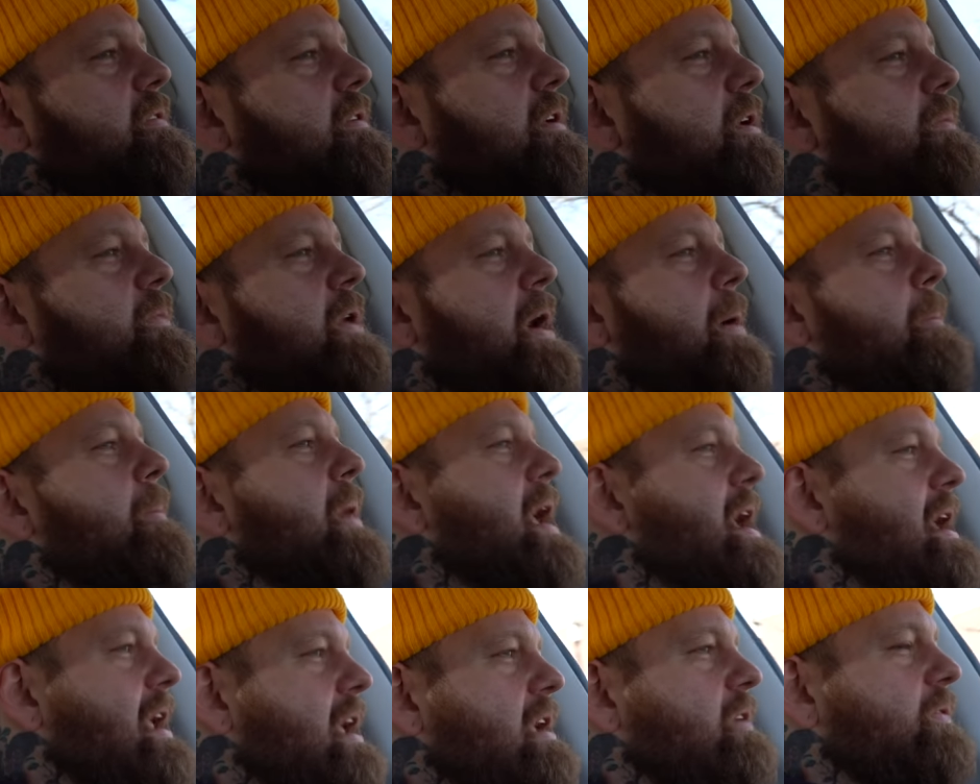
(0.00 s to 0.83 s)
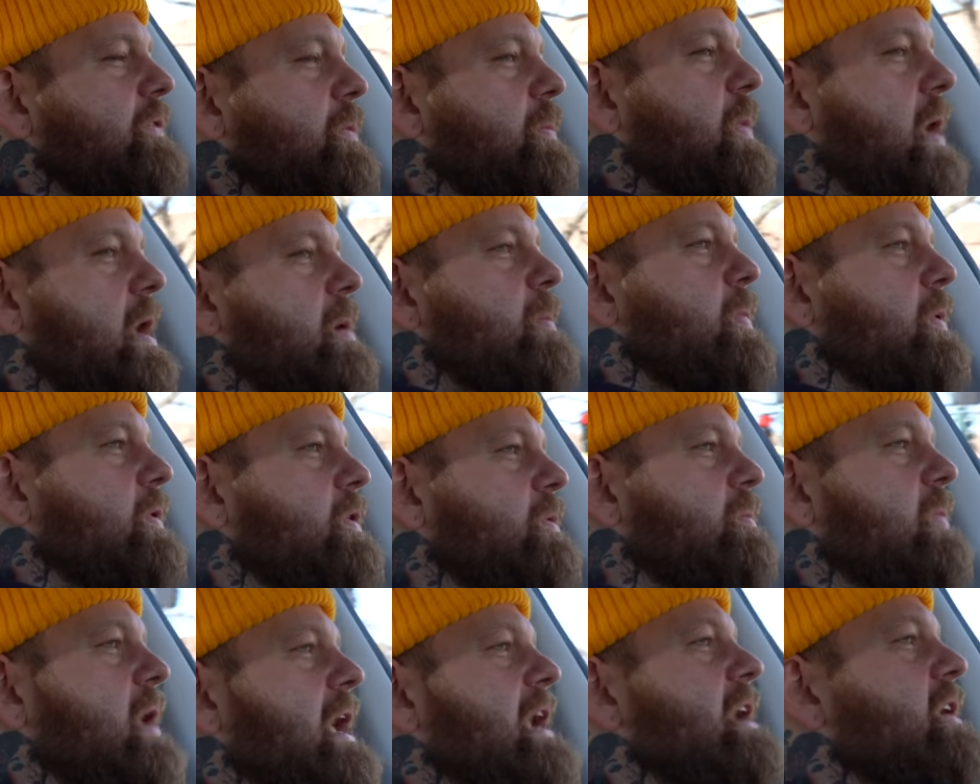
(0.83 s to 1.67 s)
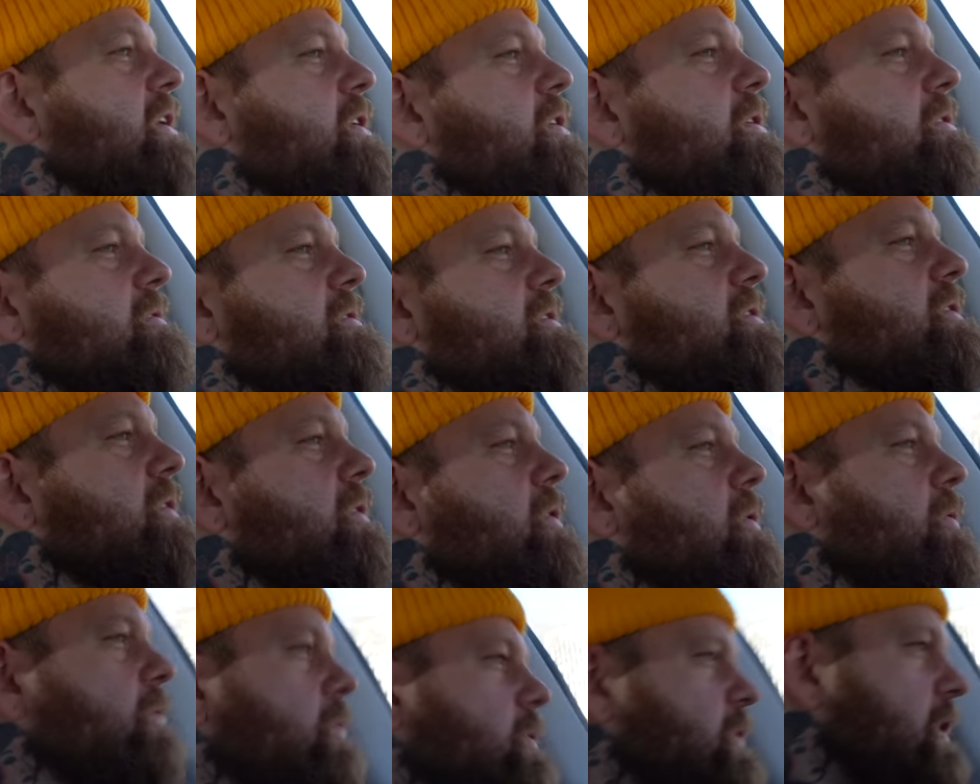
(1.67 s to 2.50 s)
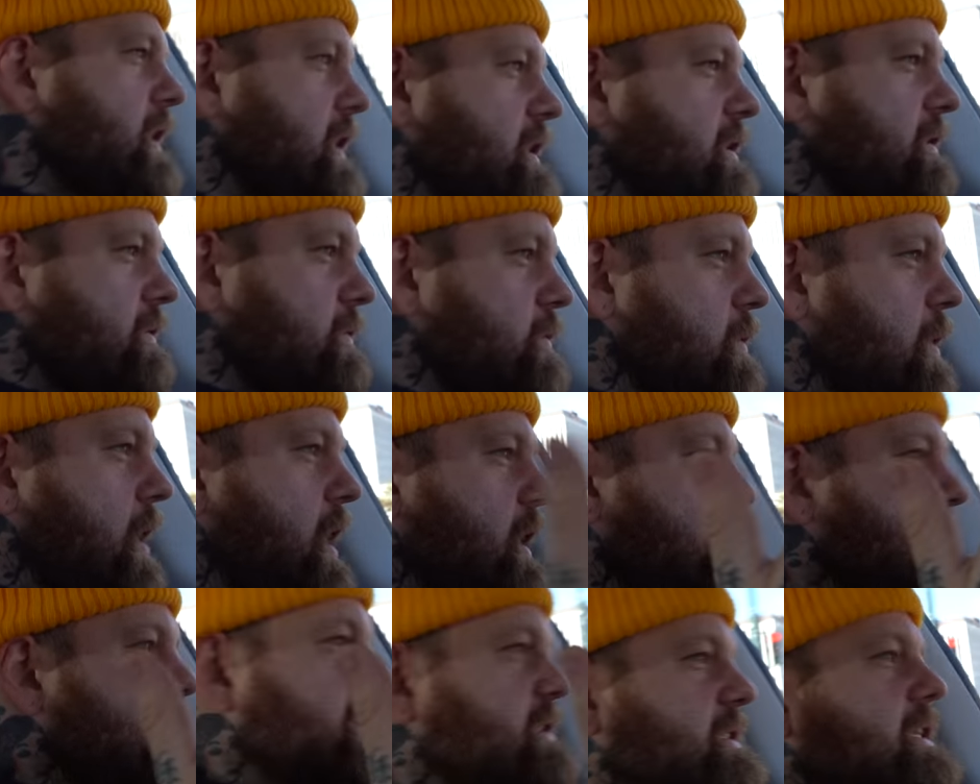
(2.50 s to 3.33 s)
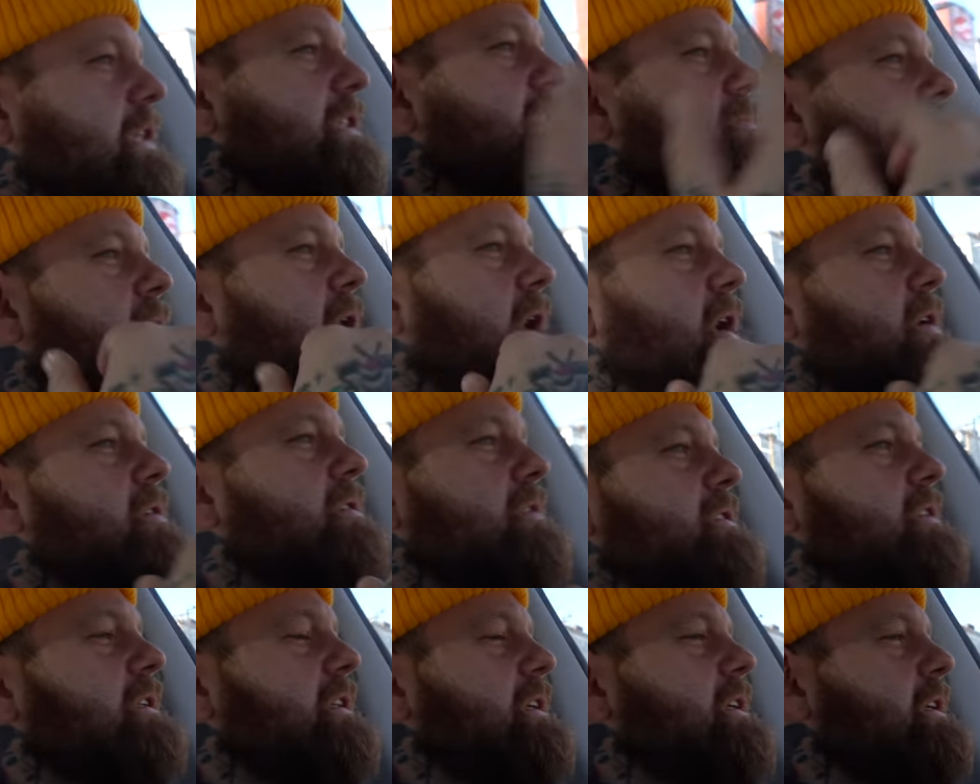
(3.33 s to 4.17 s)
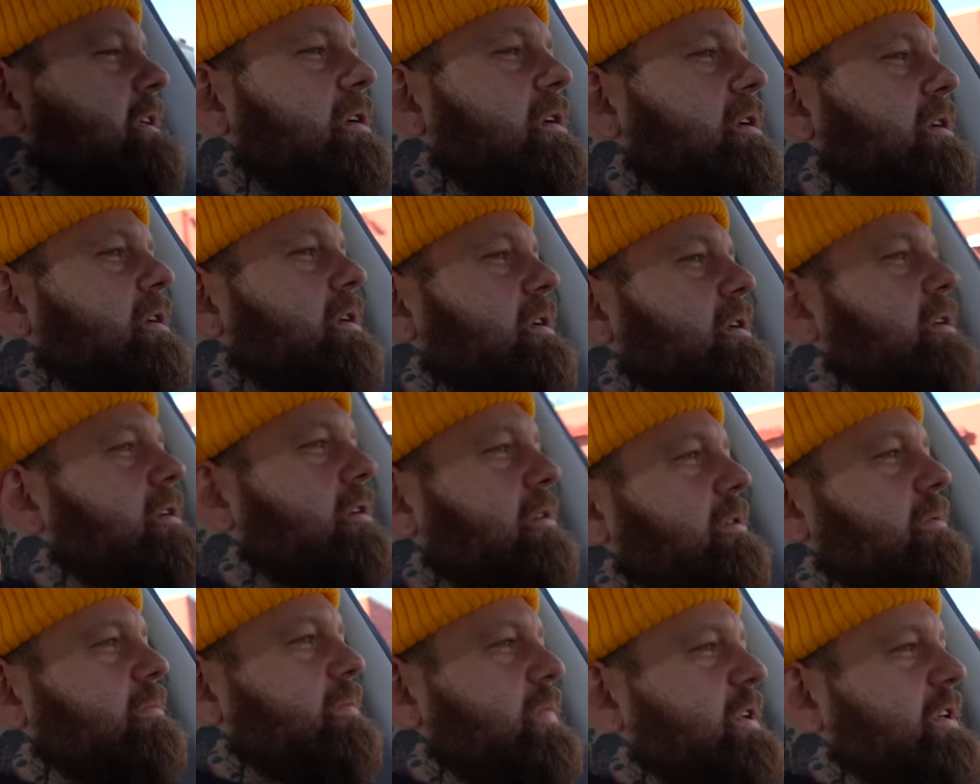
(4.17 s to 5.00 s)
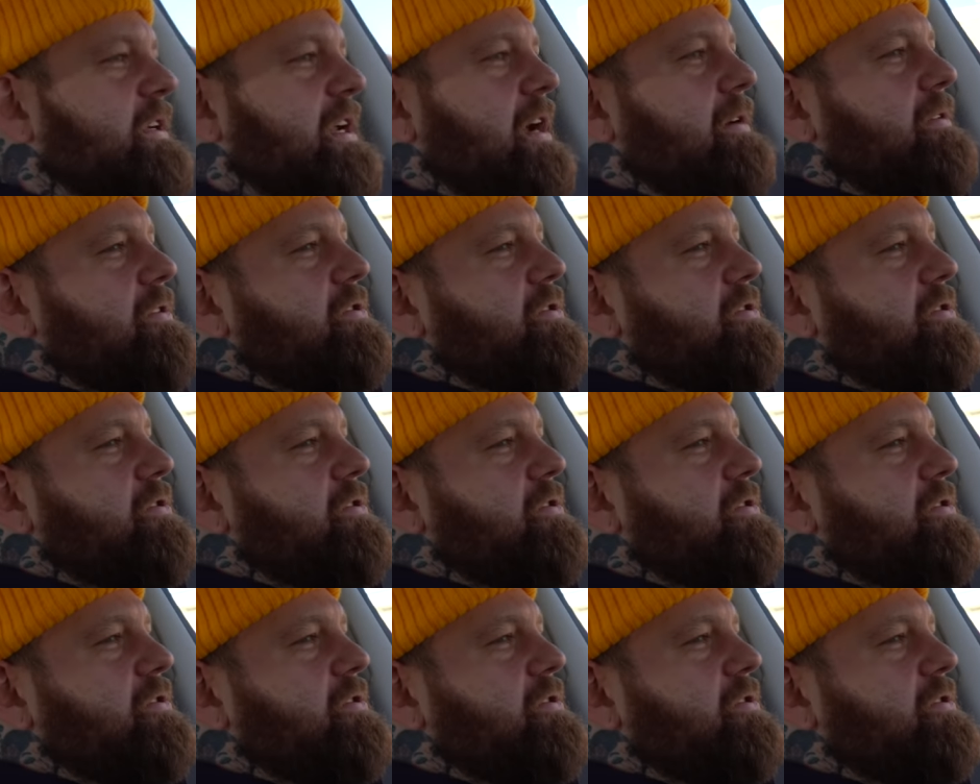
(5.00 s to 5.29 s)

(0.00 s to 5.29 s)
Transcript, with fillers: I'm not making the paper to paint on, so walking six miles to get. Now we're driving. But now six.